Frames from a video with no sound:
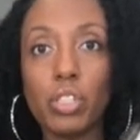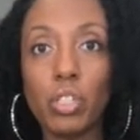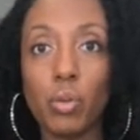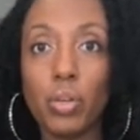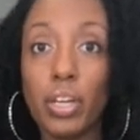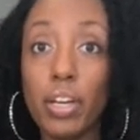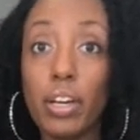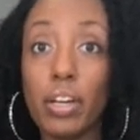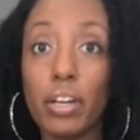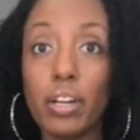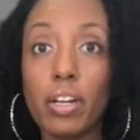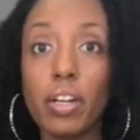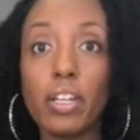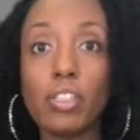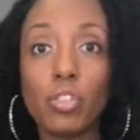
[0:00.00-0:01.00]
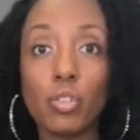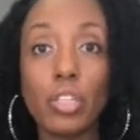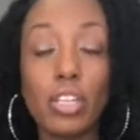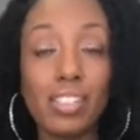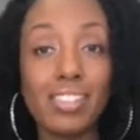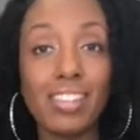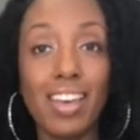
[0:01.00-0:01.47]
So here
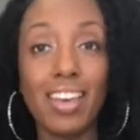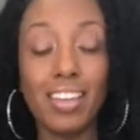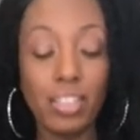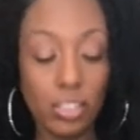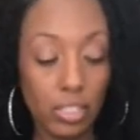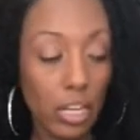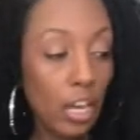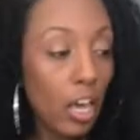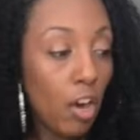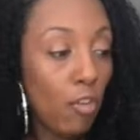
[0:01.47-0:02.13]
it takes